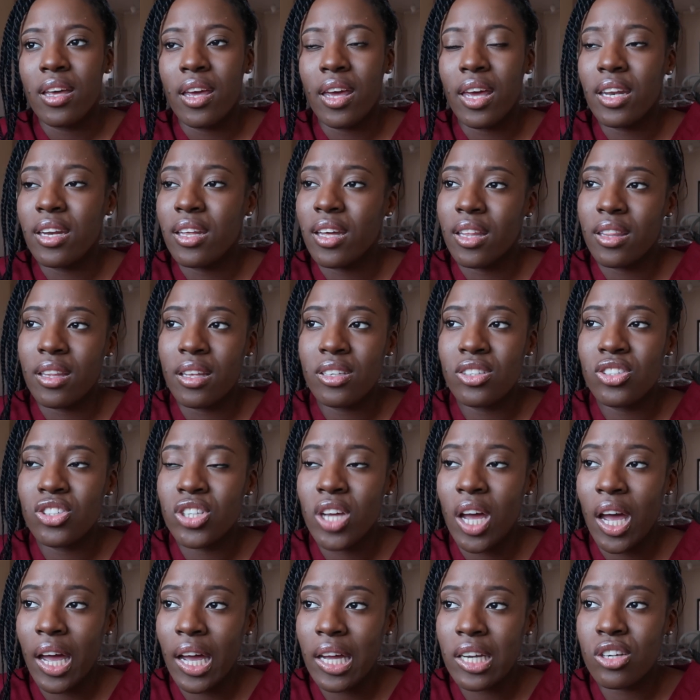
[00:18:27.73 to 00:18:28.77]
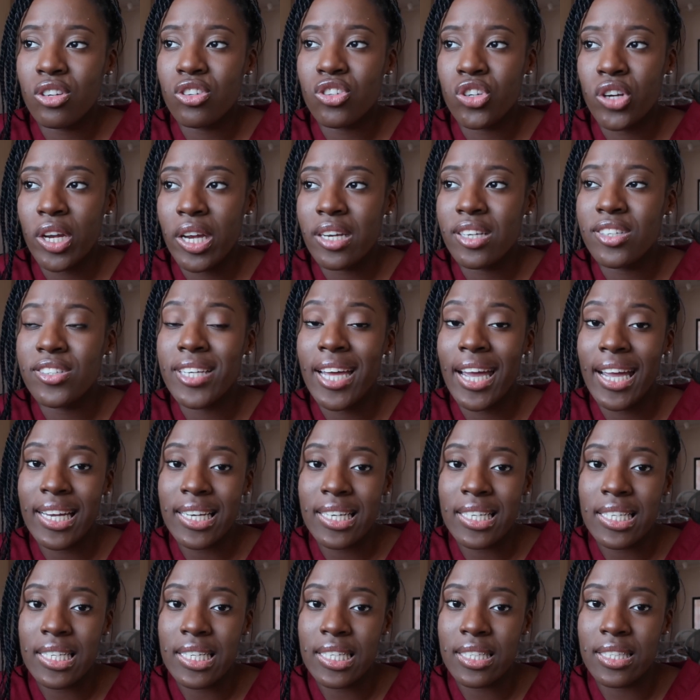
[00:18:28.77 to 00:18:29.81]
any other china trained
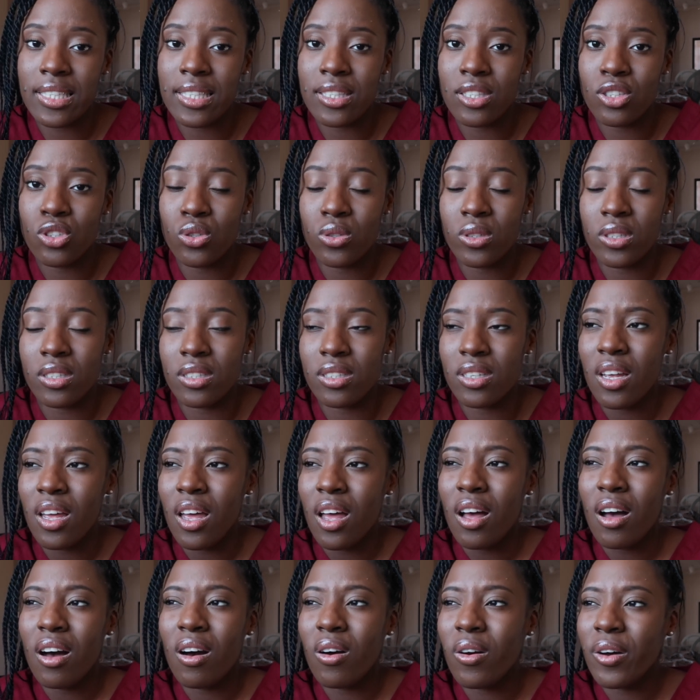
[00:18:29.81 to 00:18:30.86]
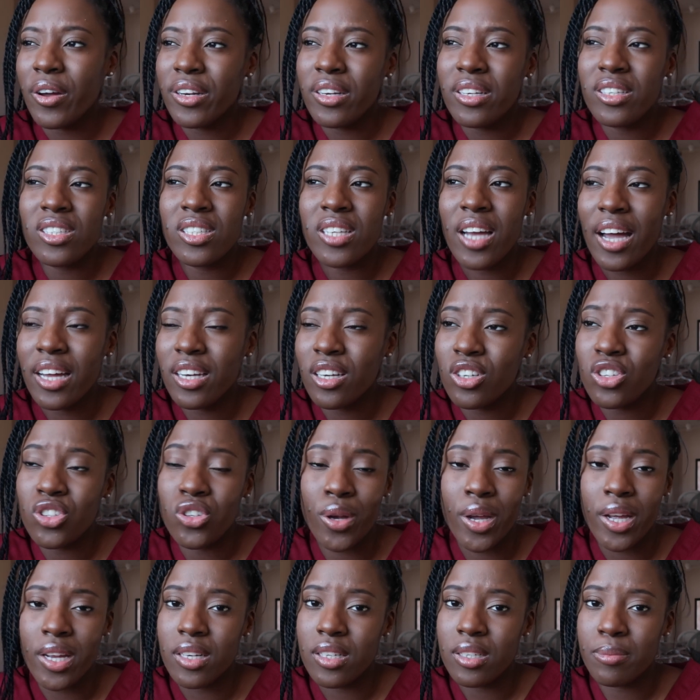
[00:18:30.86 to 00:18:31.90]
chinese student or any china
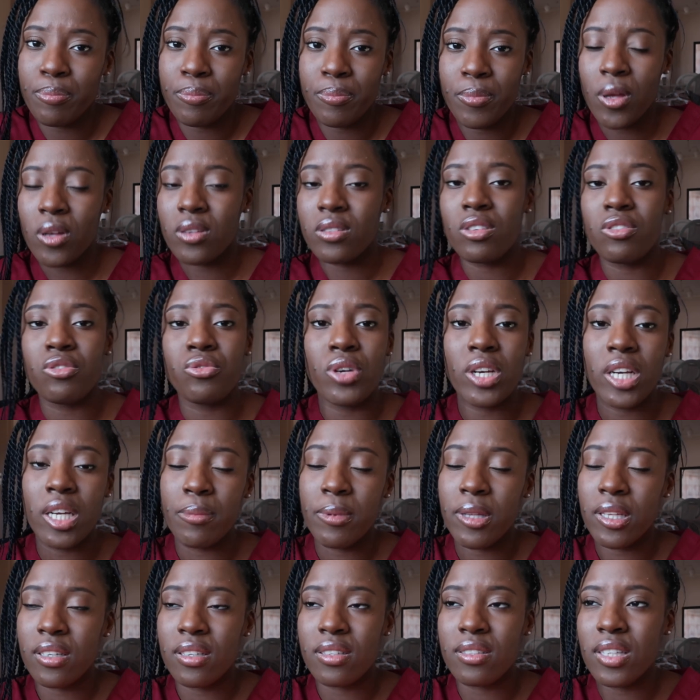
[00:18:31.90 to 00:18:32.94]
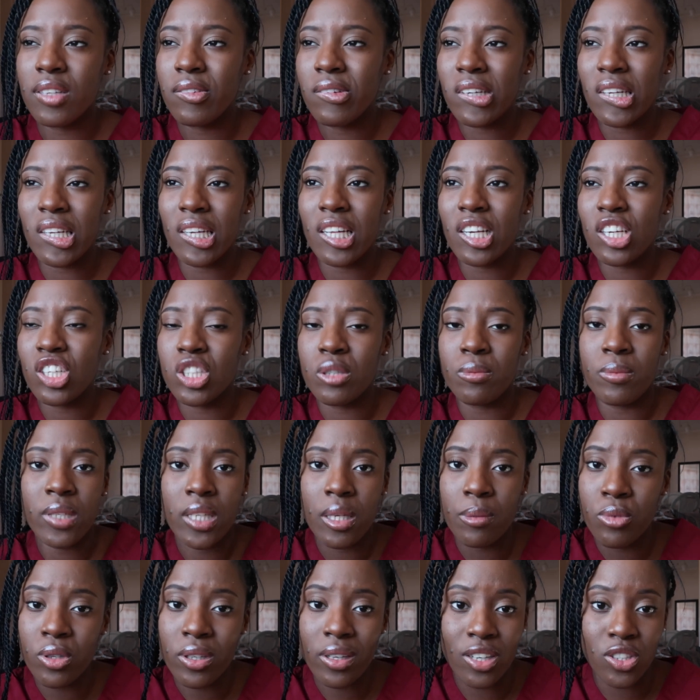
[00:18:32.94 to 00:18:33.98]
trained person really because even in english
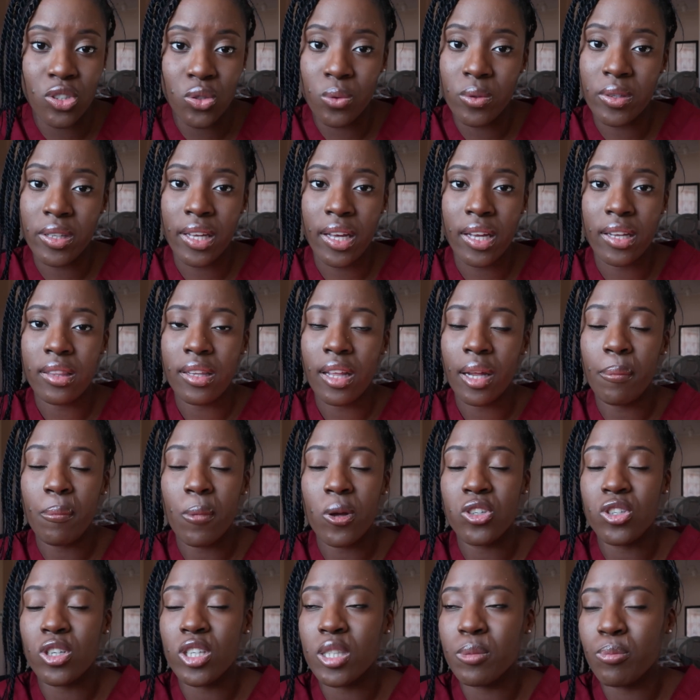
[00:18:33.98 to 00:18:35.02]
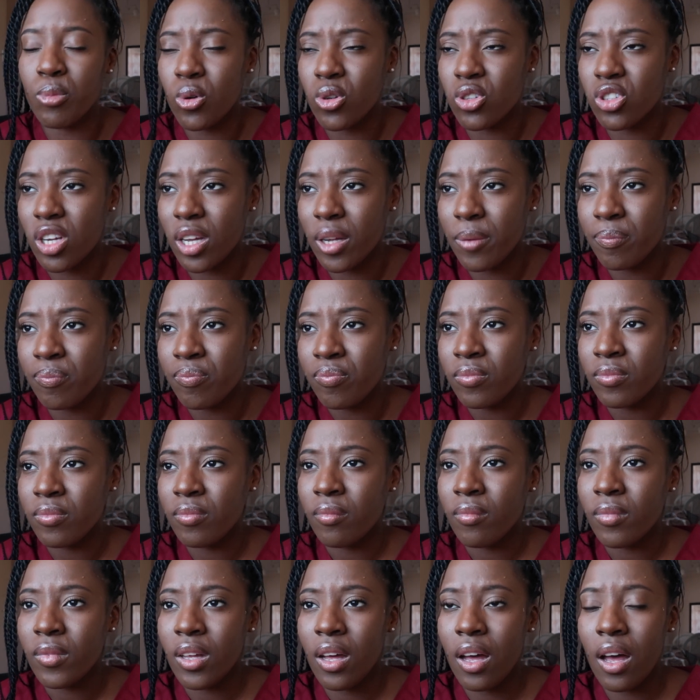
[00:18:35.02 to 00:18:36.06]
medium you guys don't get that much exposure
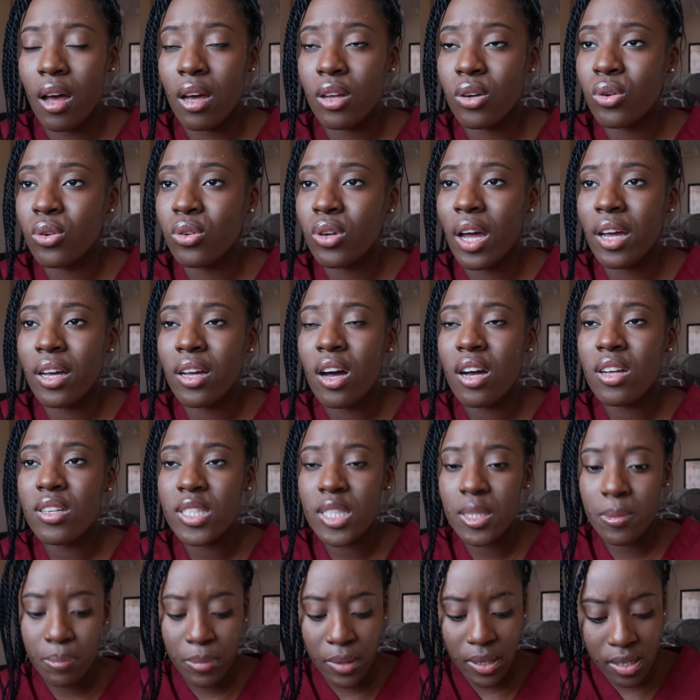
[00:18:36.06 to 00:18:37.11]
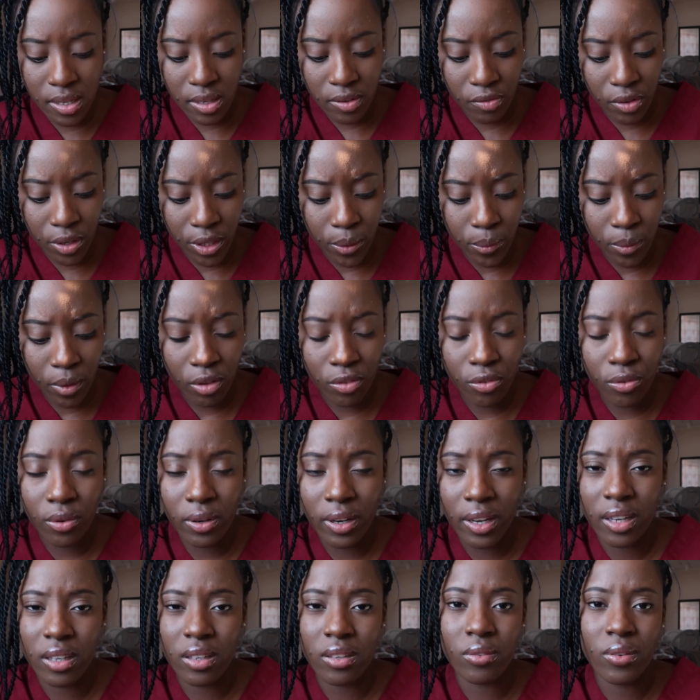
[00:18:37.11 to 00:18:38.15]
i don't i can't speak very well
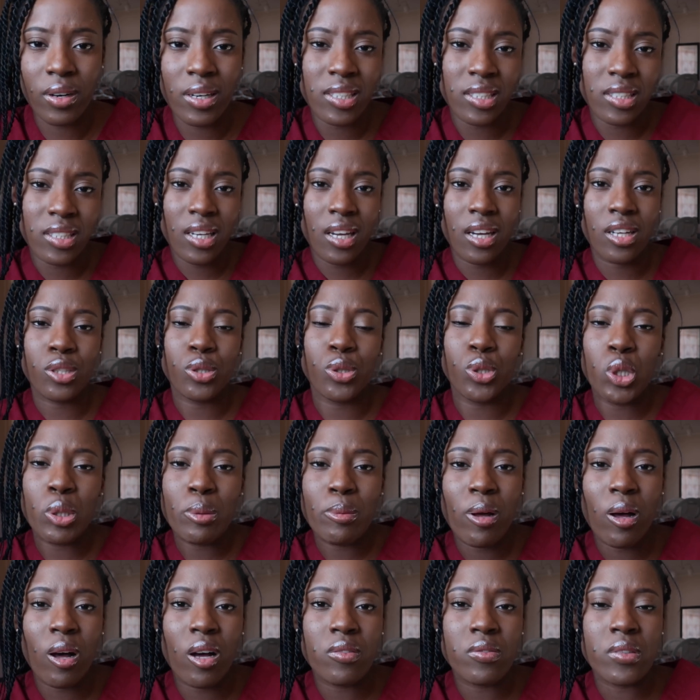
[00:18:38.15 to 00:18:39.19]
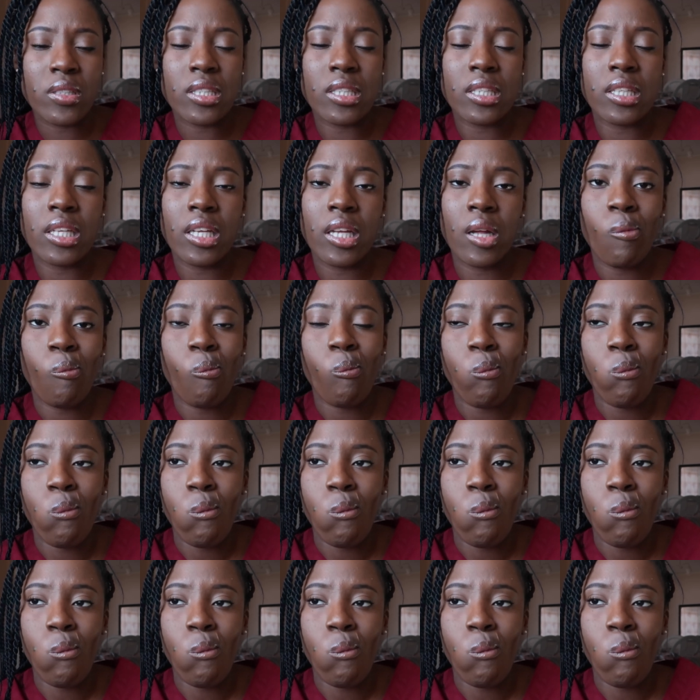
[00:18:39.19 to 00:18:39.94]
for like russia and cuba obviously